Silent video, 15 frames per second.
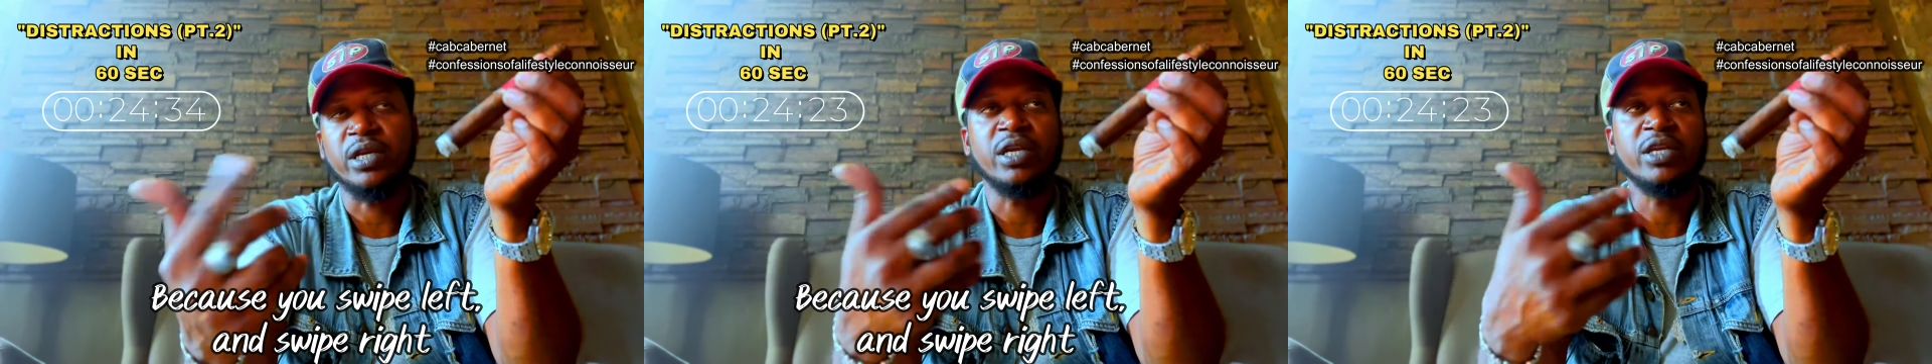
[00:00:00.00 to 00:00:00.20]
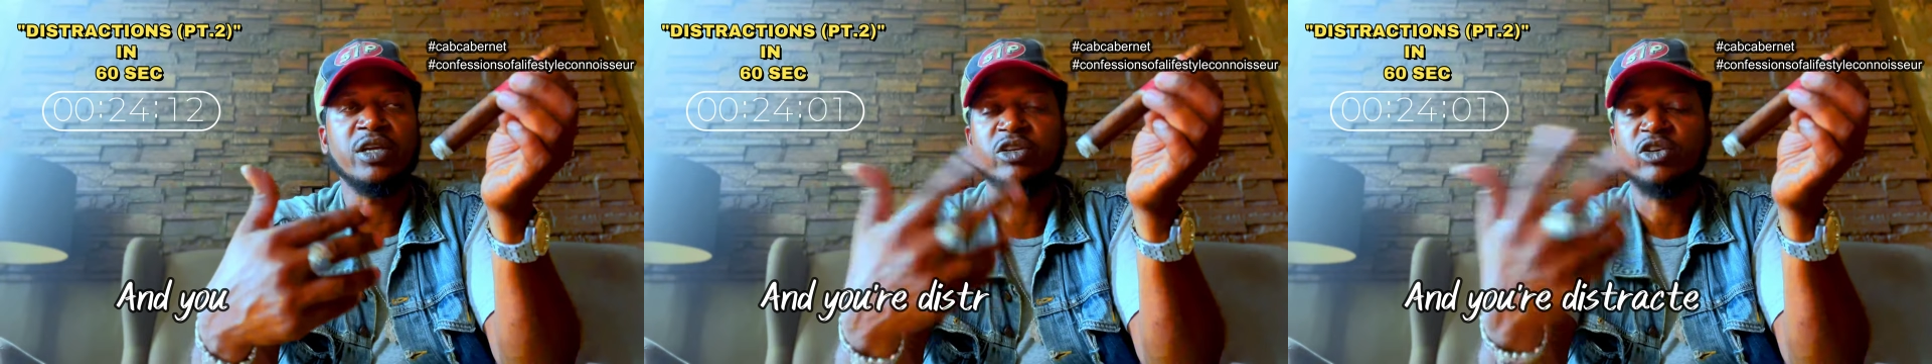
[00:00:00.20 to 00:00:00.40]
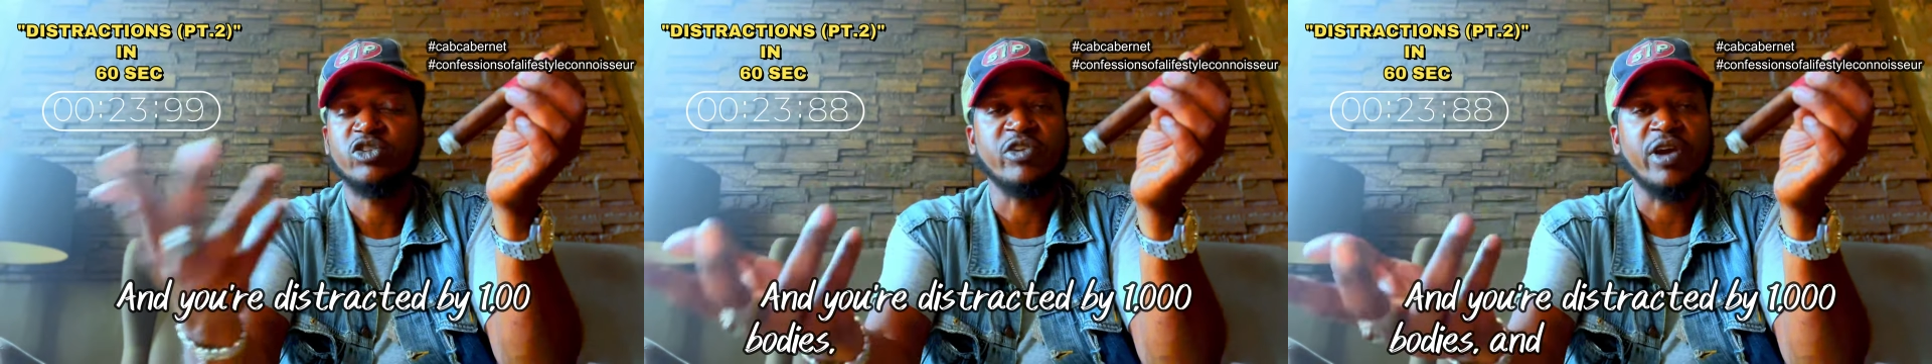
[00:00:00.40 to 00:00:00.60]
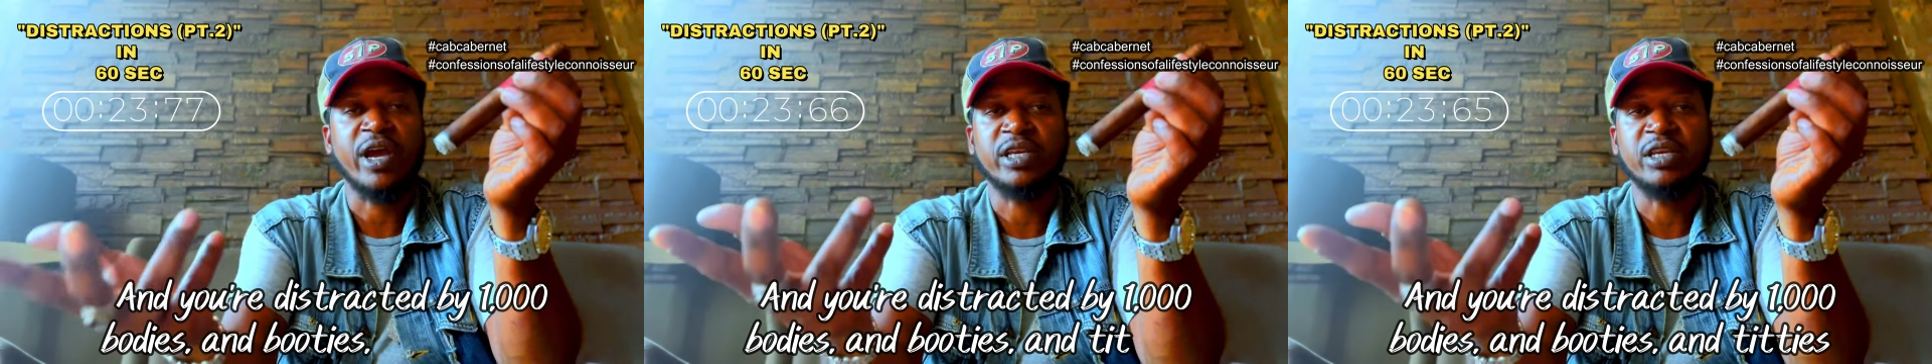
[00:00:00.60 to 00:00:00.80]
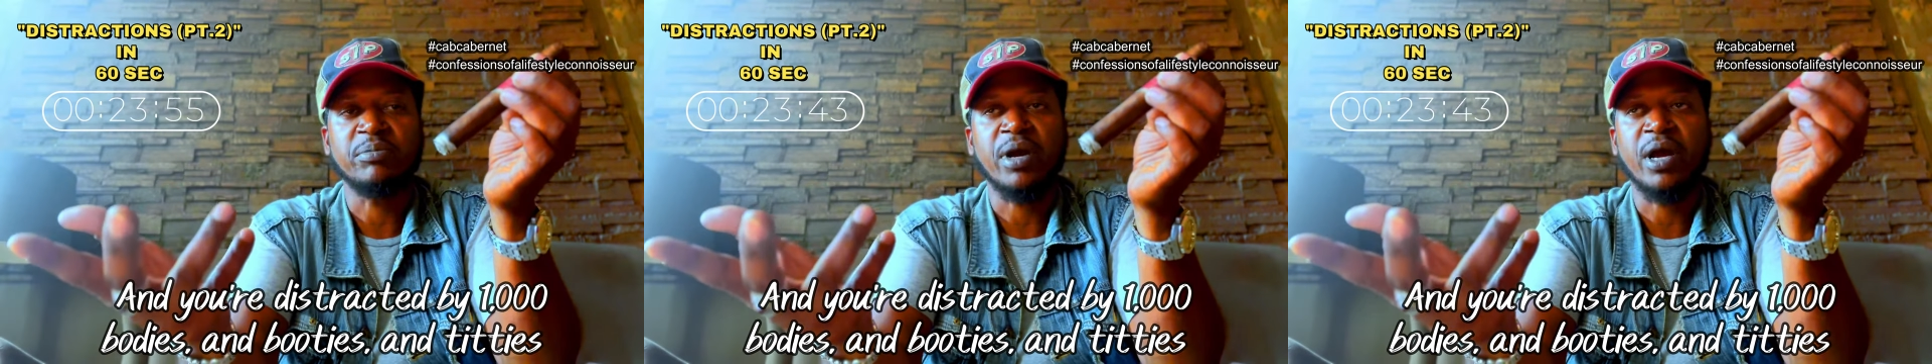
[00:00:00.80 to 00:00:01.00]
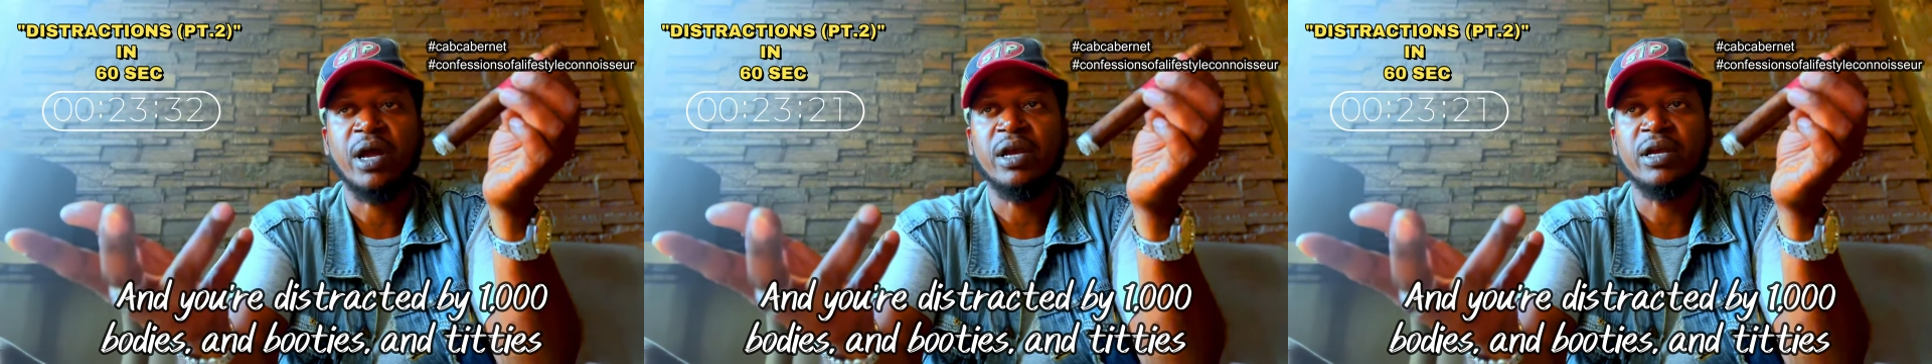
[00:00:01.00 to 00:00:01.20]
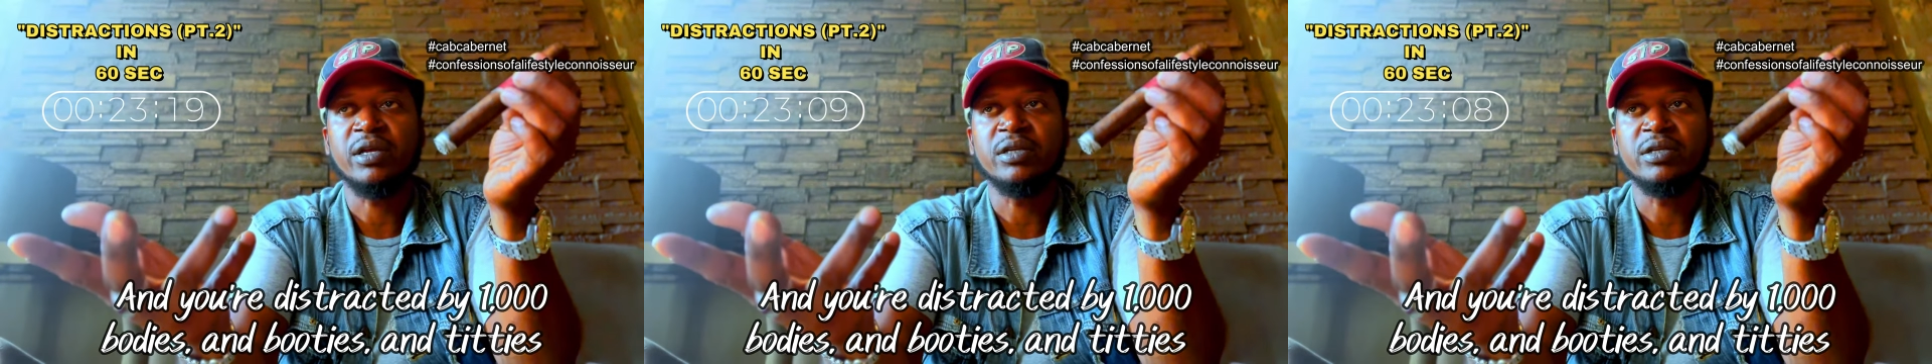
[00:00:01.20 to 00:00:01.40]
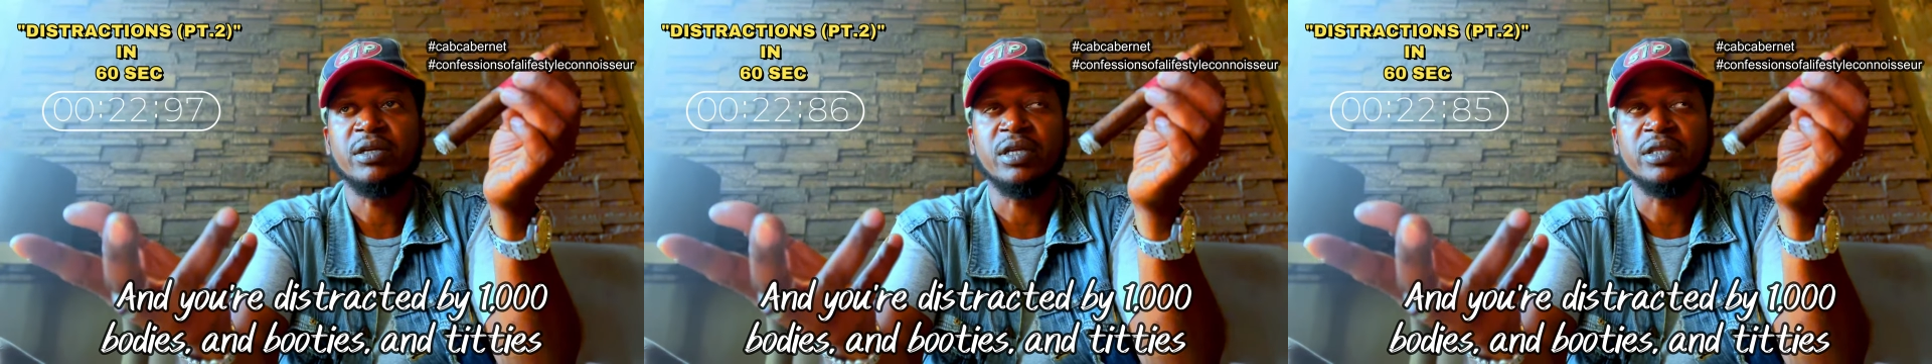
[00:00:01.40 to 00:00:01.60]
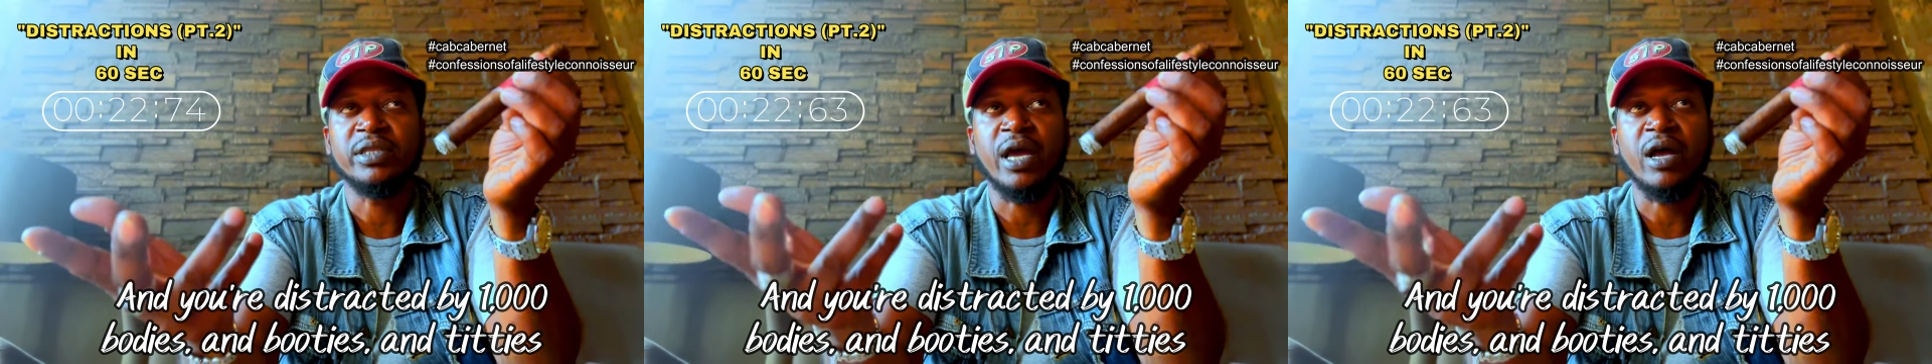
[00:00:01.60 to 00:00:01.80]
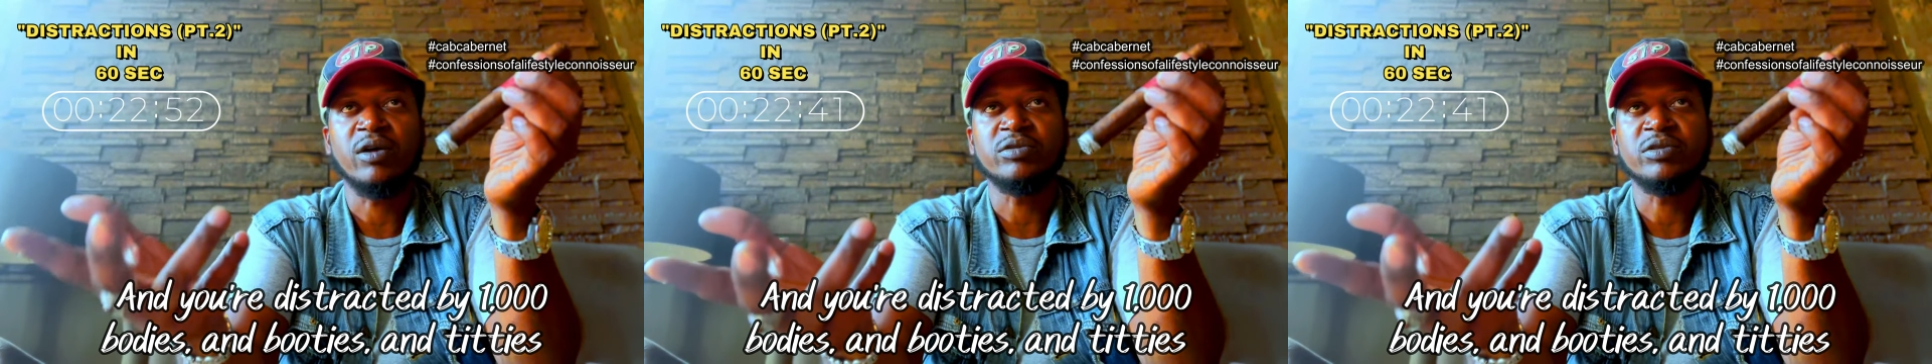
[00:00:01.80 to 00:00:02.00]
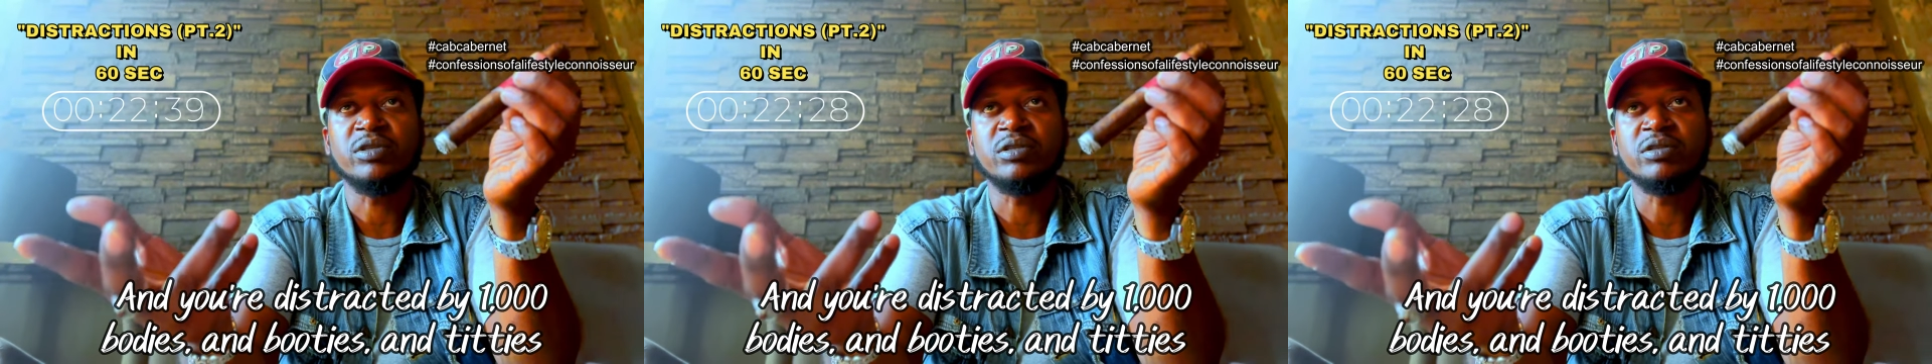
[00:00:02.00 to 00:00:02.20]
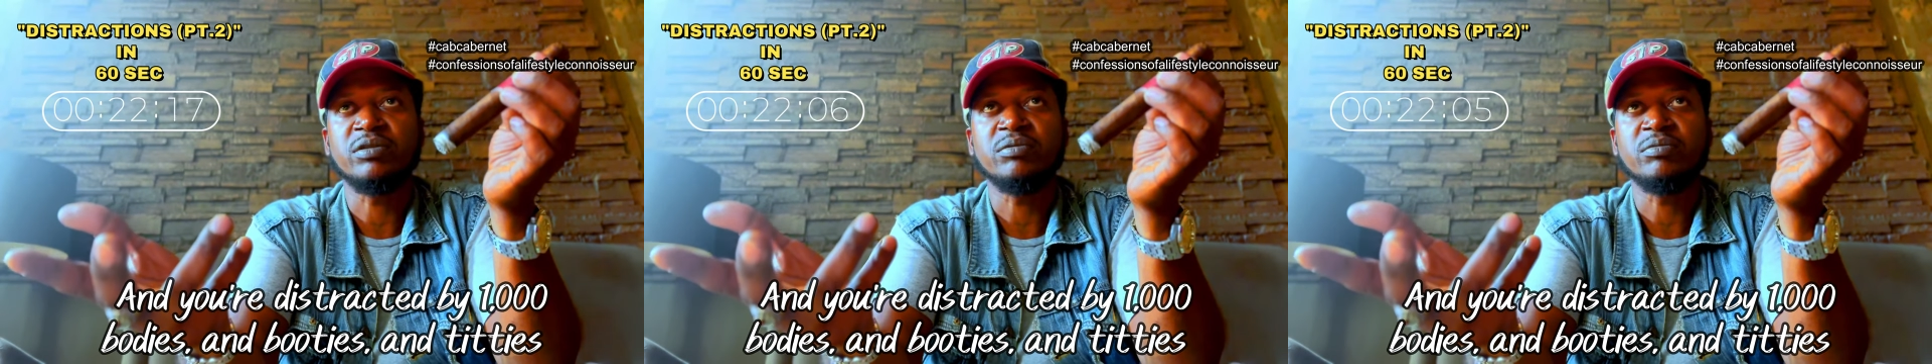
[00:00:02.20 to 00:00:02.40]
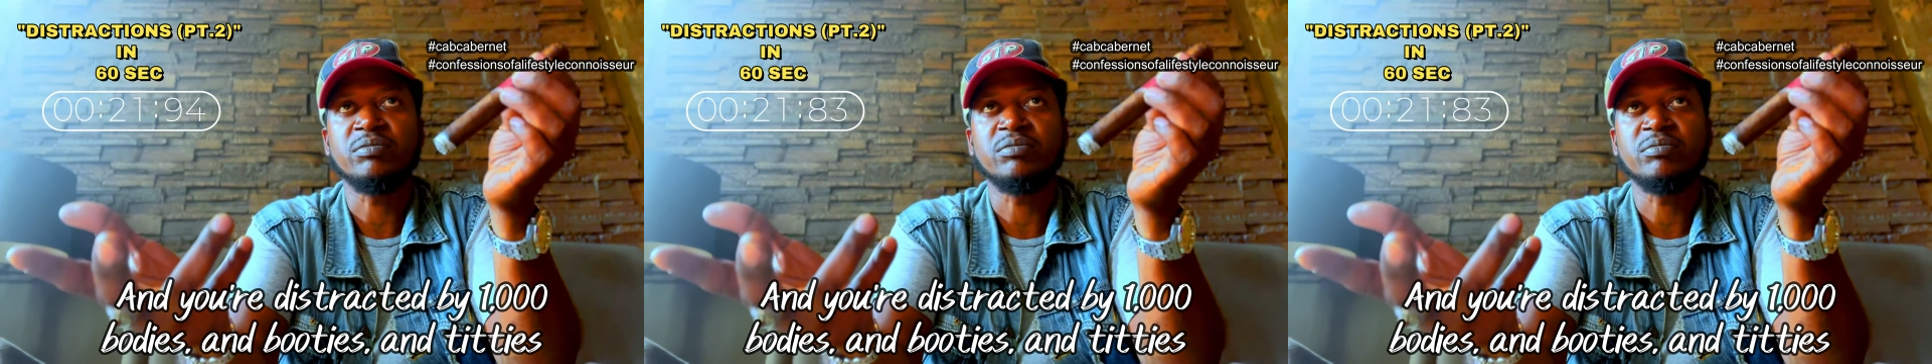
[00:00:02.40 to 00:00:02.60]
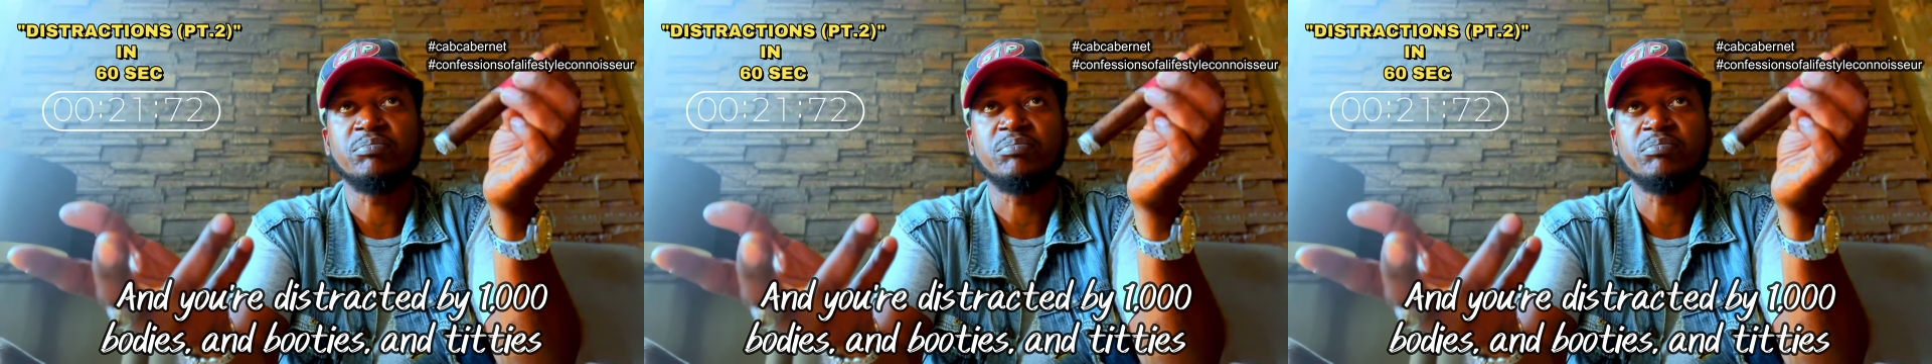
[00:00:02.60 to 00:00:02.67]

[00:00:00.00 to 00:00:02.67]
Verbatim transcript: and you're distracted by a thousand